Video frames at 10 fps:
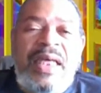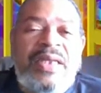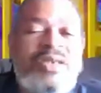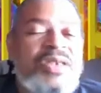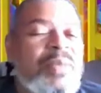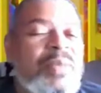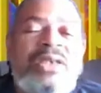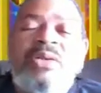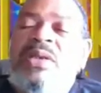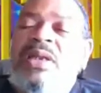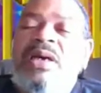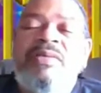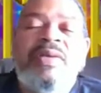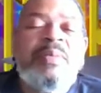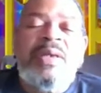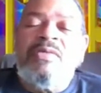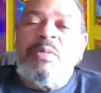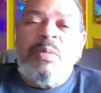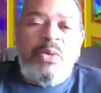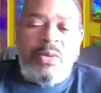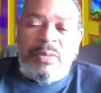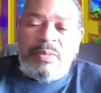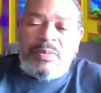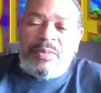That should make you love him even more.